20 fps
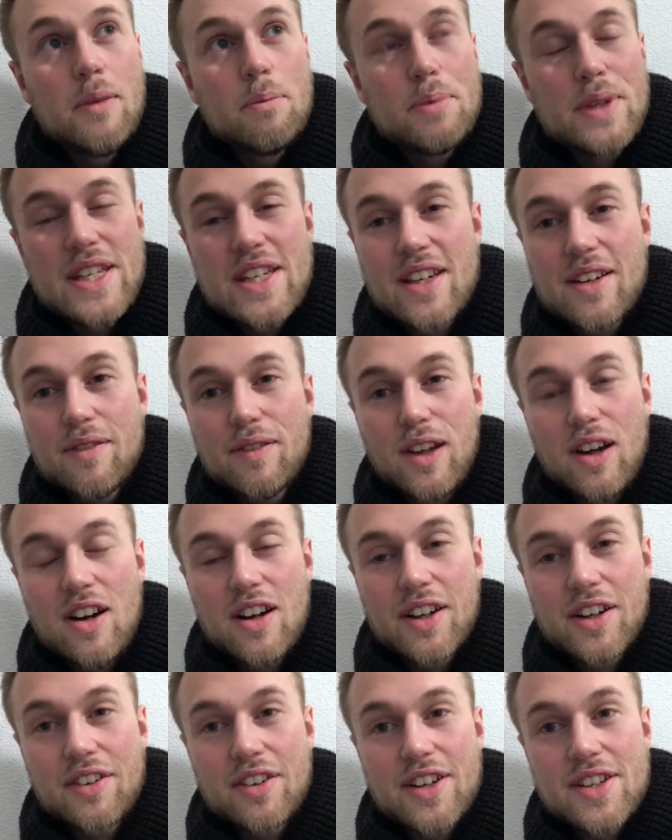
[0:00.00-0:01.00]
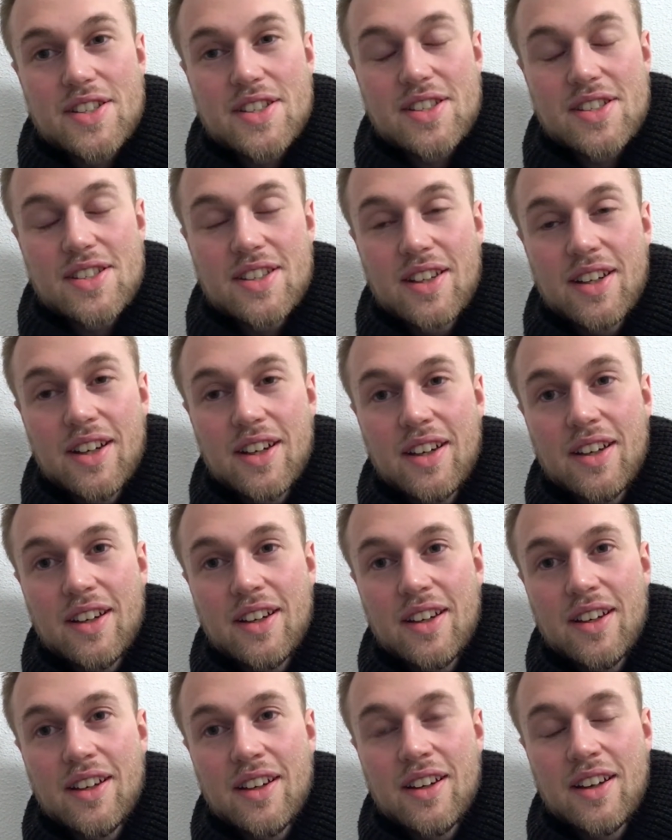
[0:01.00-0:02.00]
Being a vlogger is
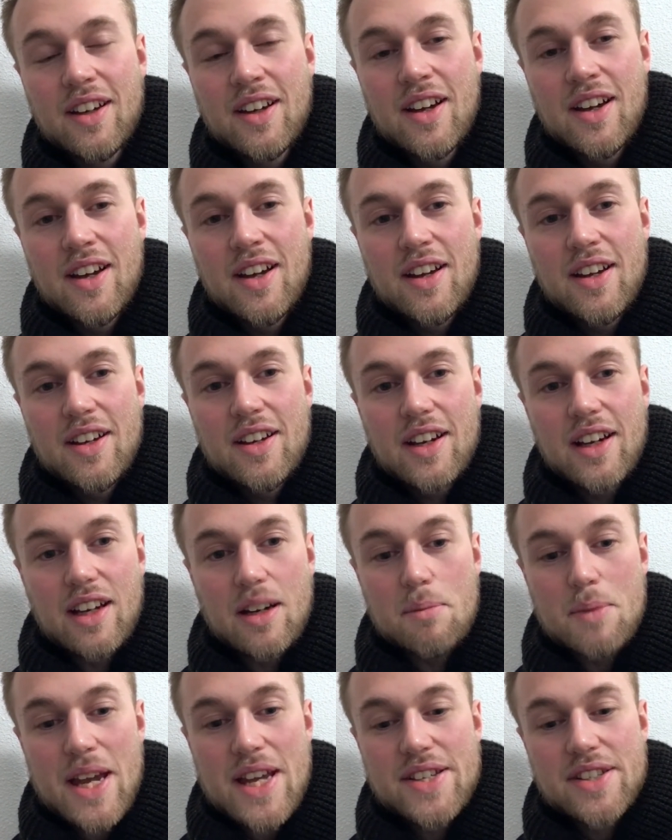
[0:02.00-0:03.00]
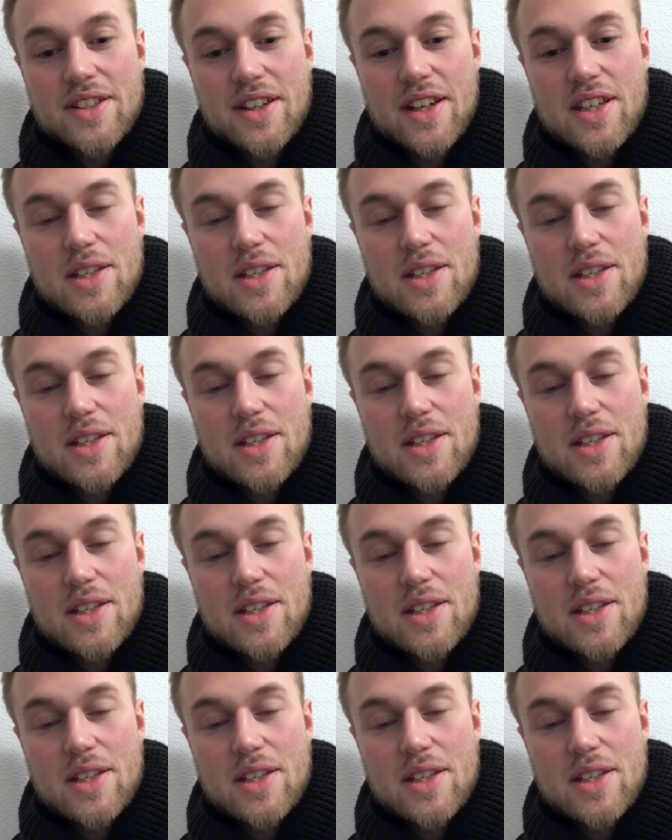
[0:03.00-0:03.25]
an amazing